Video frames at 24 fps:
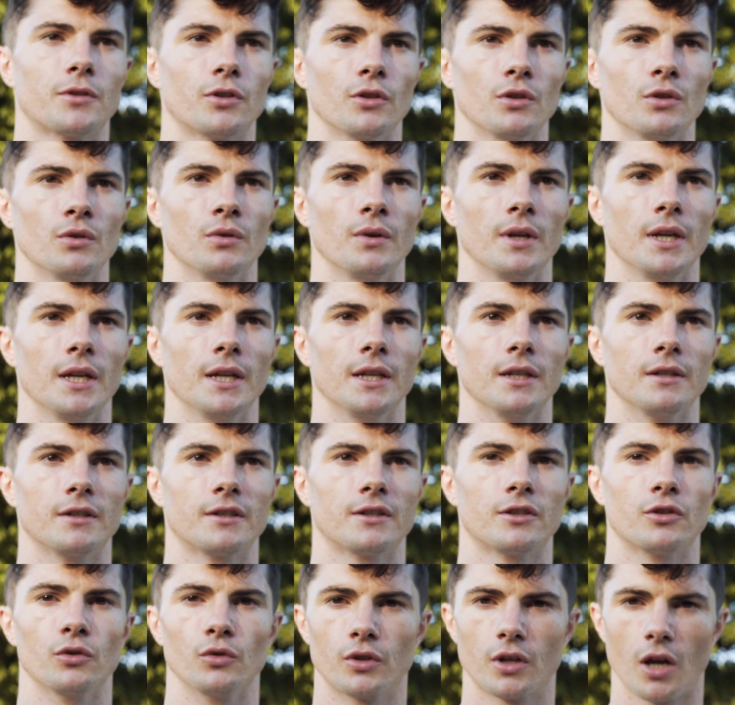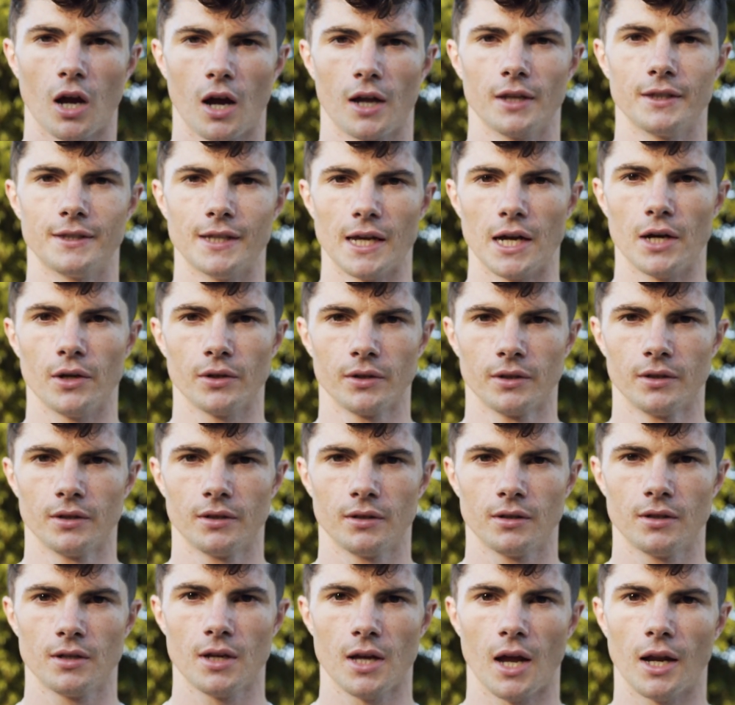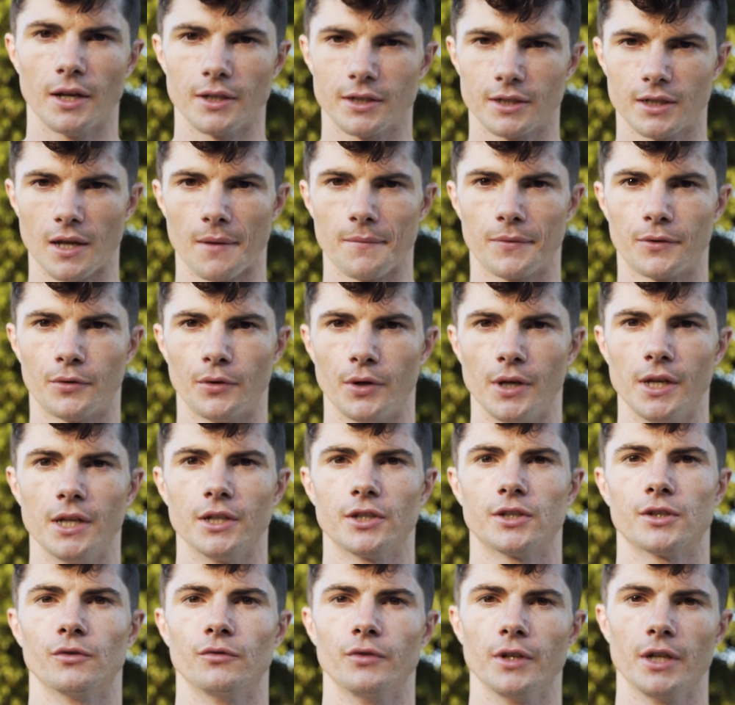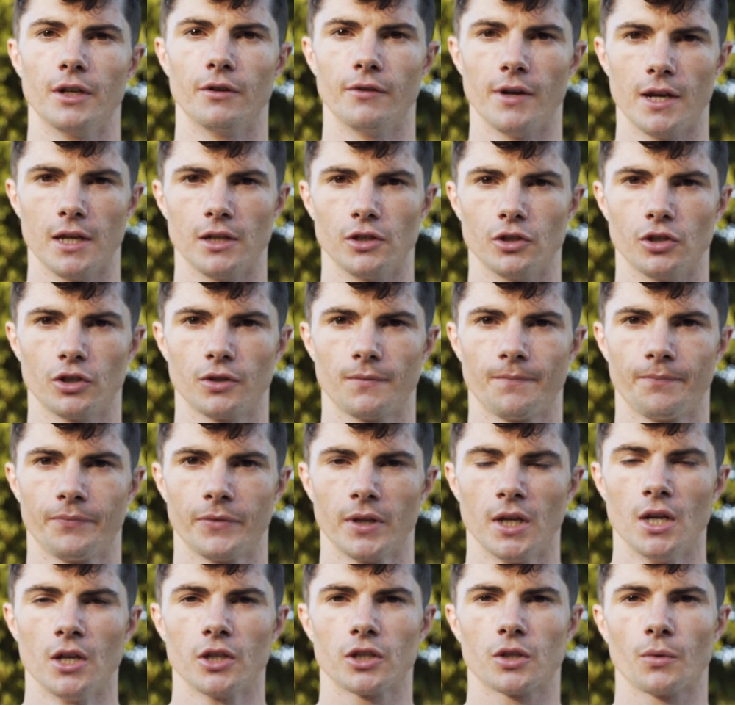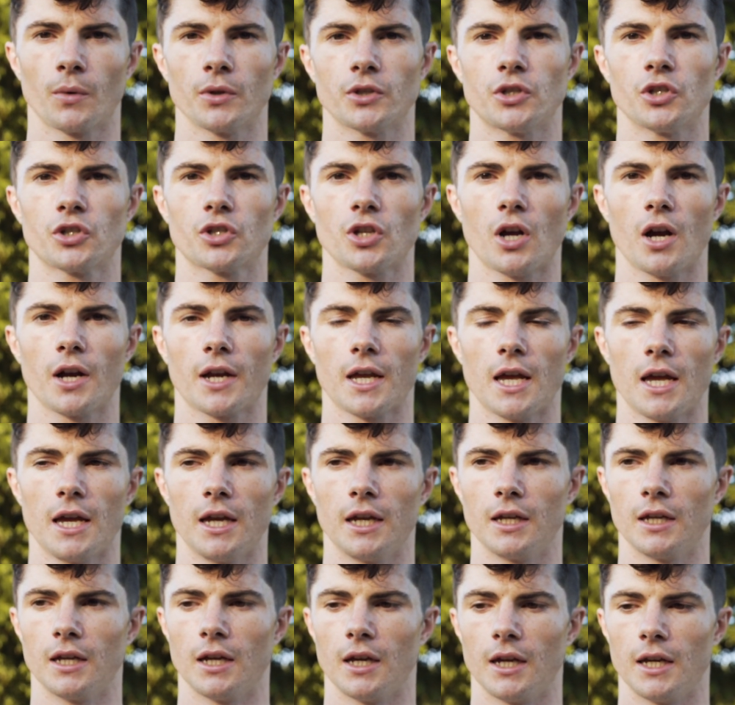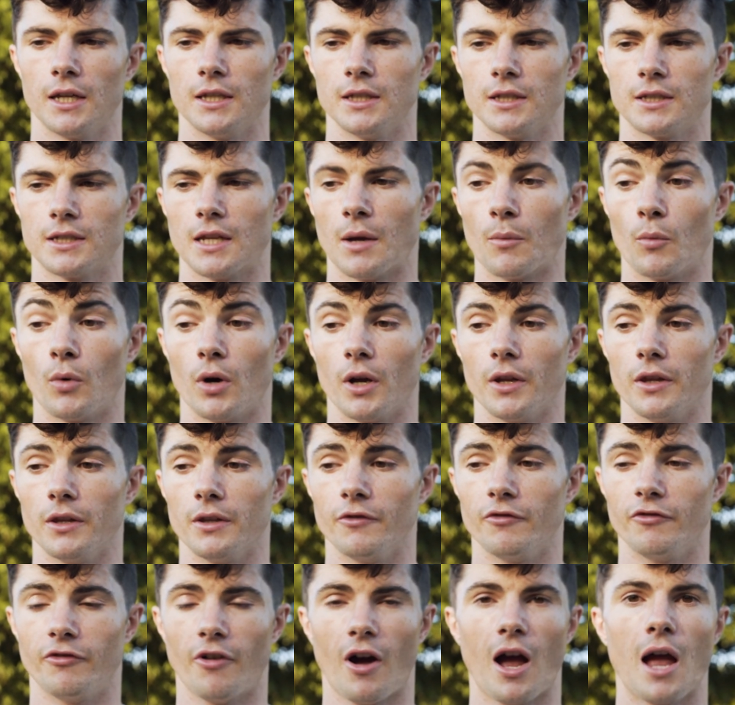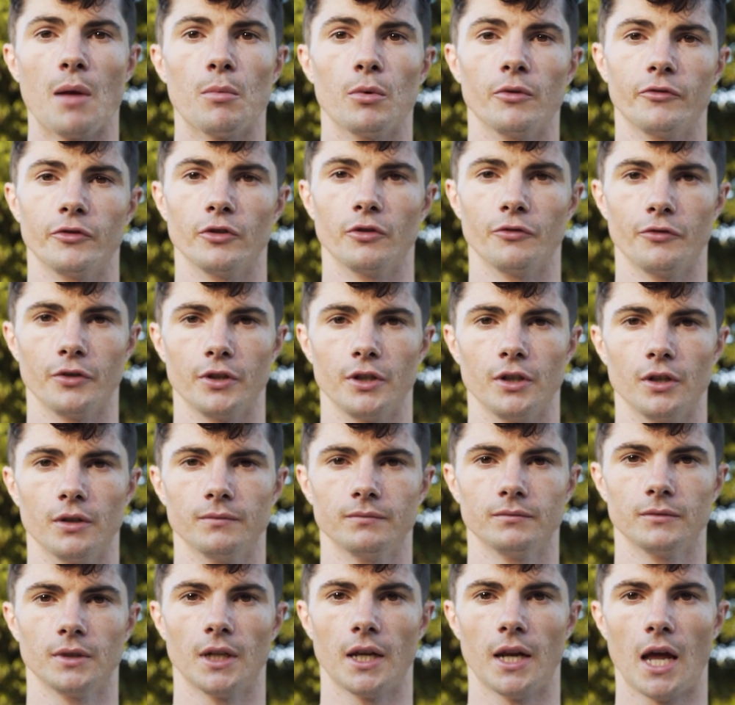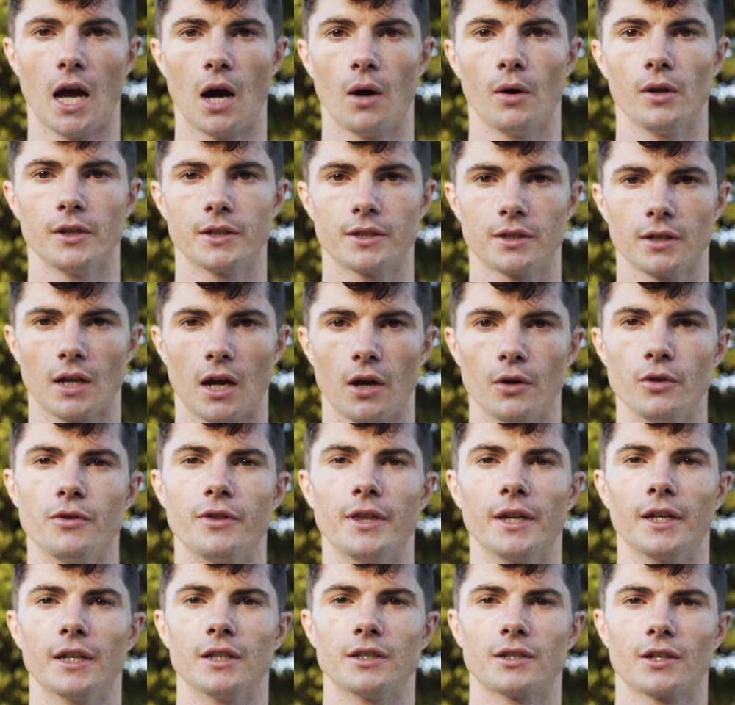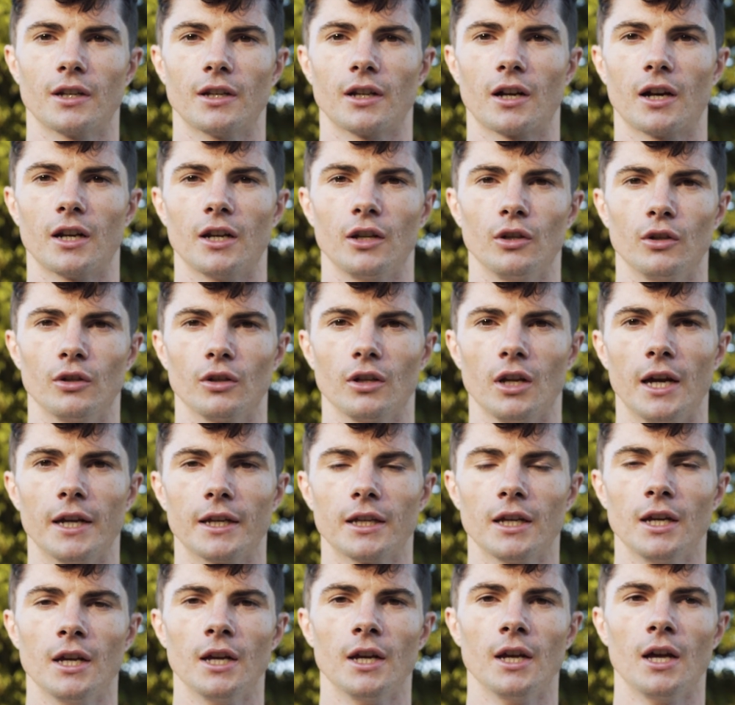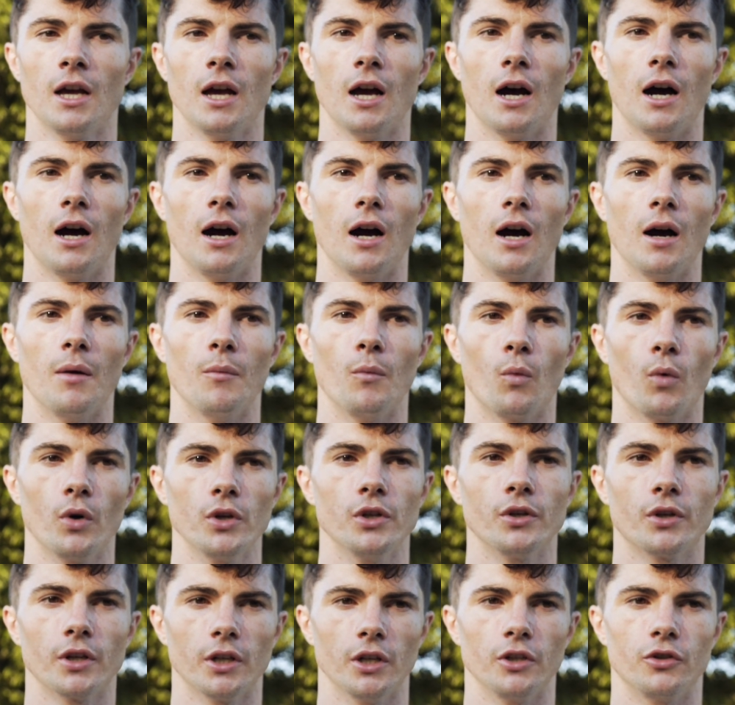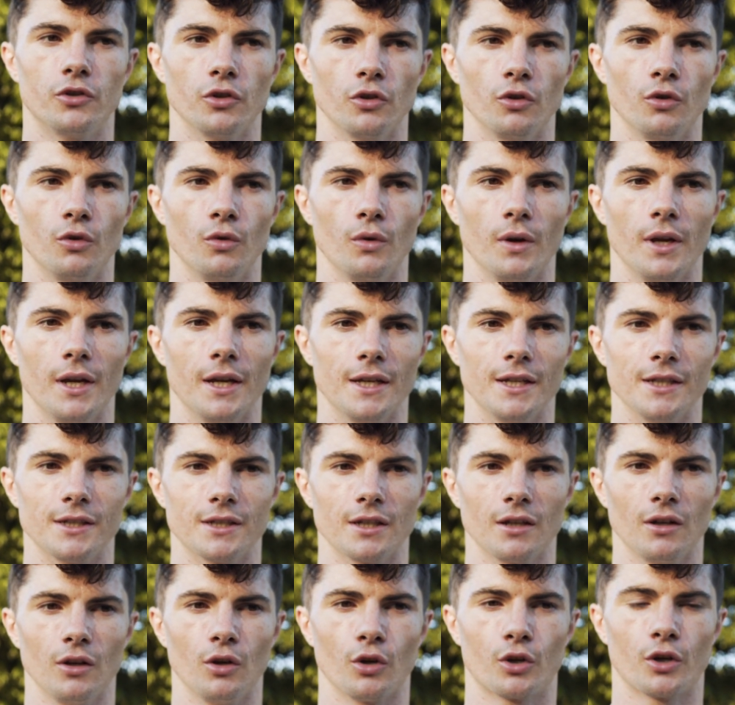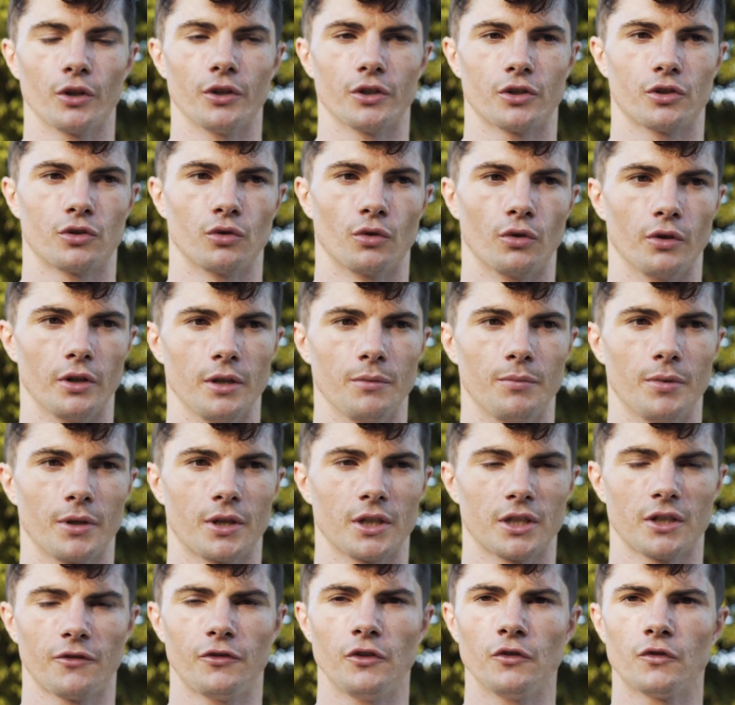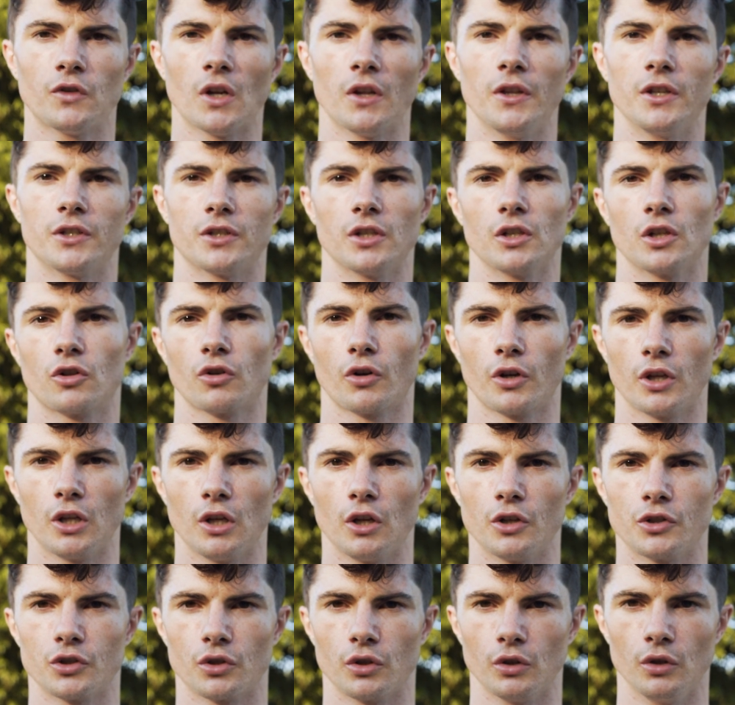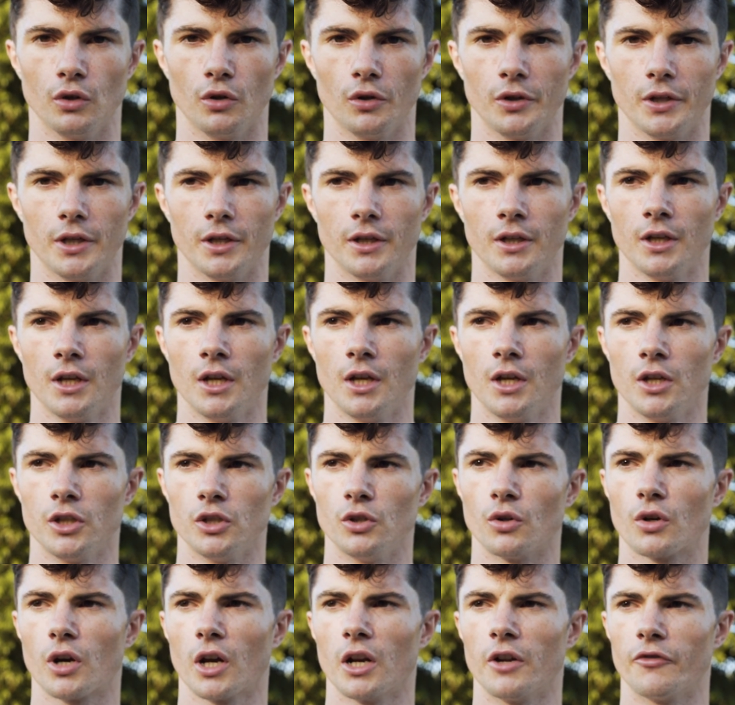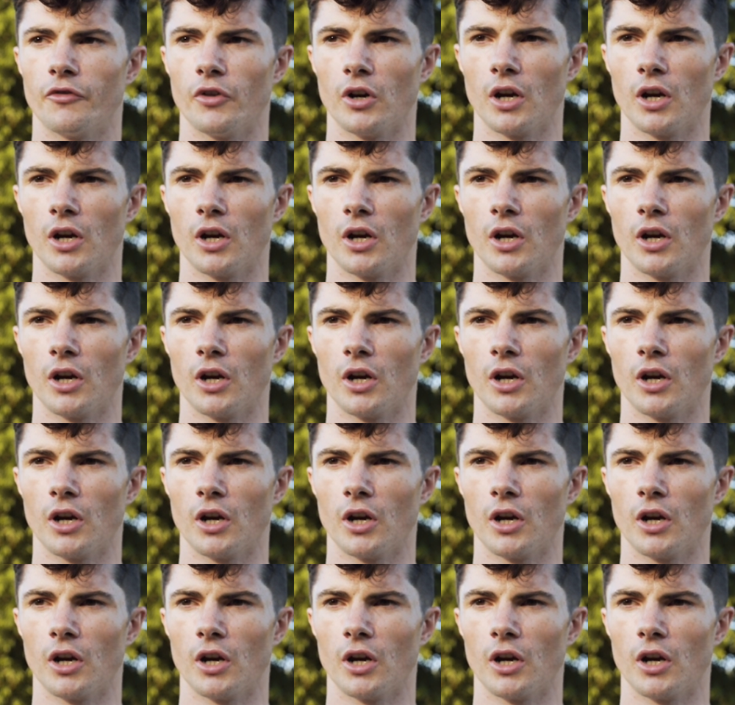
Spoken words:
2 is to cut down, and step 3 is to rearrange. So once you start getting in step 1 the vibe of your video and how you think it's going to kind of look like, what you're going to do is look at the story, because if you've done this in chronological order, you'll kind of